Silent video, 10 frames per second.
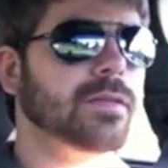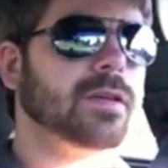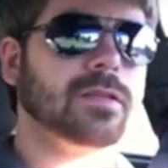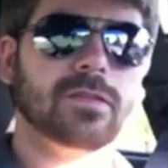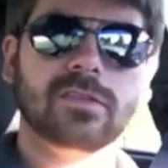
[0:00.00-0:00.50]
It's
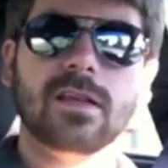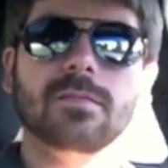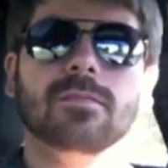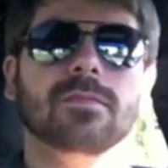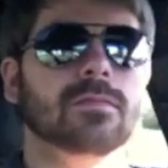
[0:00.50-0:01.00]
got the
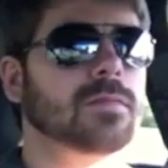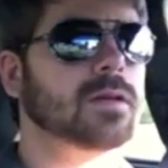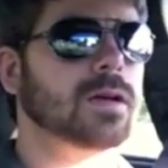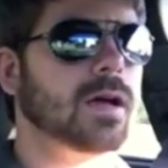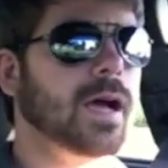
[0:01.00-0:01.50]
same
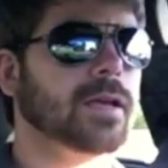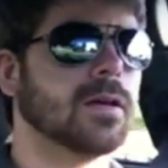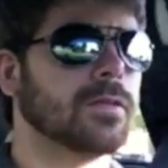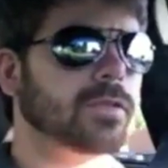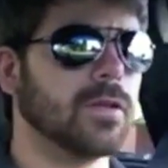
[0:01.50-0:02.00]

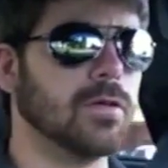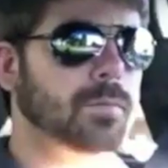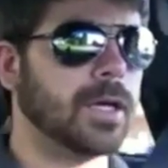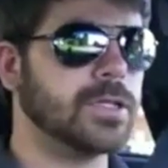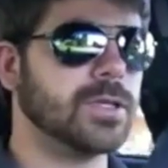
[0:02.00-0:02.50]
icons on the
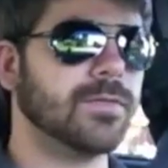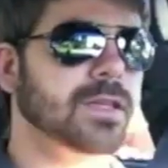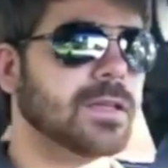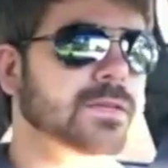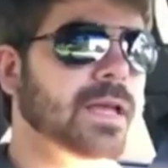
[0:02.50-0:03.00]
homepage and
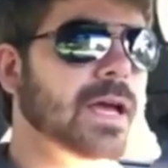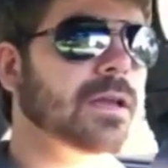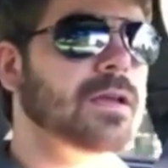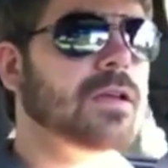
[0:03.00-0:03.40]
everything like that.